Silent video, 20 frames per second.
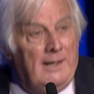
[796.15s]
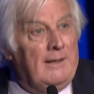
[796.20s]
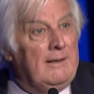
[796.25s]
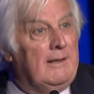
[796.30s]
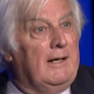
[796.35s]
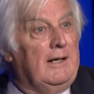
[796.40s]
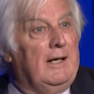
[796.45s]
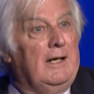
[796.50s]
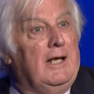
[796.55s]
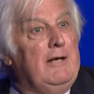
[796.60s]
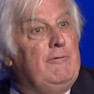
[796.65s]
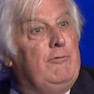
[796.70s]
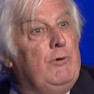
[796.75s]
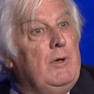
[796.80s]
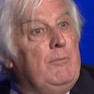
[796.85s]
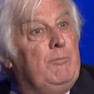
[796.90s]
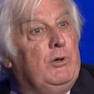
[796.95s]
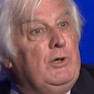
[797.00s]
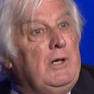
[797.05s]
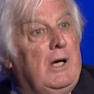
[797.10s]
that if we
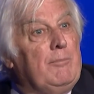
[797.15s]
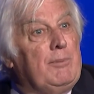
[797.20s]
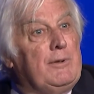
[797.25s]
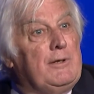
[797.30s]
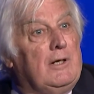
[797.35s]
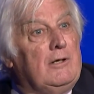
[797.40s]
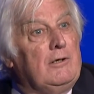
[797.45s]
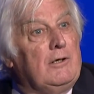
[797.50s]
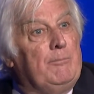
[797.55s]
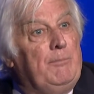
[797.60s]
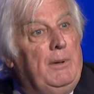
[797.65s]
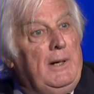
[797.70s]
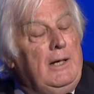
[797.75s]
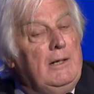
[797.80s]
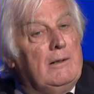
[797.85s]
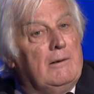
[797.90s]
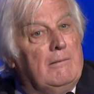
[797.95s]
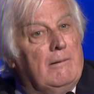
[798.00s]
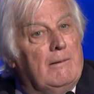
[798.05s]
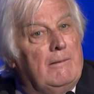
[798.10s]
put up solar
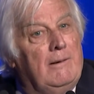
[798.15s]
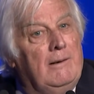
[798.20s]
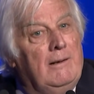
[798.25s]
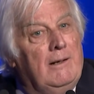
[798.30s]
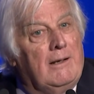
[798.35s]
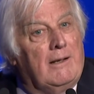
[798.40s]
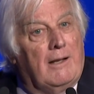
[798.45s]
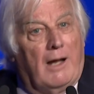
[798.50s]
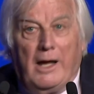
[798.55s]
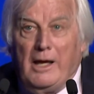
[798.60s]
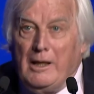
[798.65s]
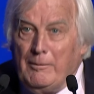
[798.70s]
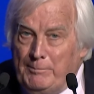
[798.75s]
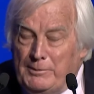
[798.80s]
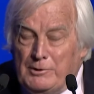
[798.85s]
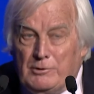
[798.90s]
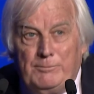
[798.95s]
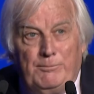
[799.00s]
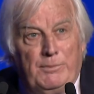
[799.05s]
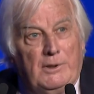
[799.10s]
panels, they are
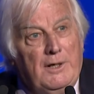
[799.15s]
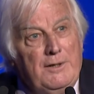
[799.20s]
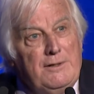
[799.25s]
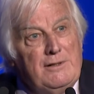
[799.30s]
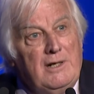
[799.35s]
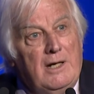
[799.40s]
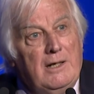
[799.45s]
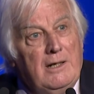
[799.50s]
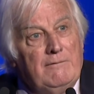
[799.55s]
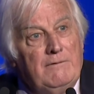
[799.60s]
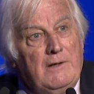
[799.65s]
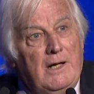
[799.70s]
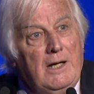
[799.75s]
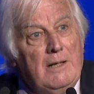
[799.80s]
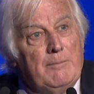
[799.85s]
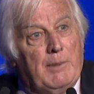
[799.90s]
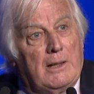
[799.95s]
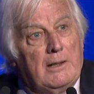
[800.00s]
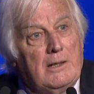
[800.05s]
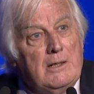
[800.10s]
built by slave
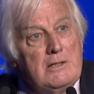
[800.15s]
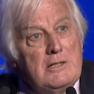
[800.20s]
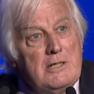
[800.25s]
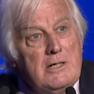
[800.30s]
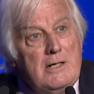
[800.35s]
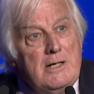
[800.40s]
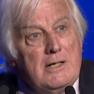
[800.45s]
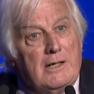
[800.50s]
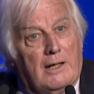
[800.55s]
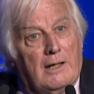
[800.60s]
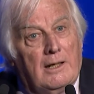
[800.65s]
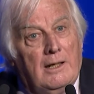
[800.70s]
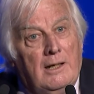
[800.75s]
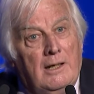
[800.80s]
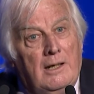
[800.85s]
labour in China?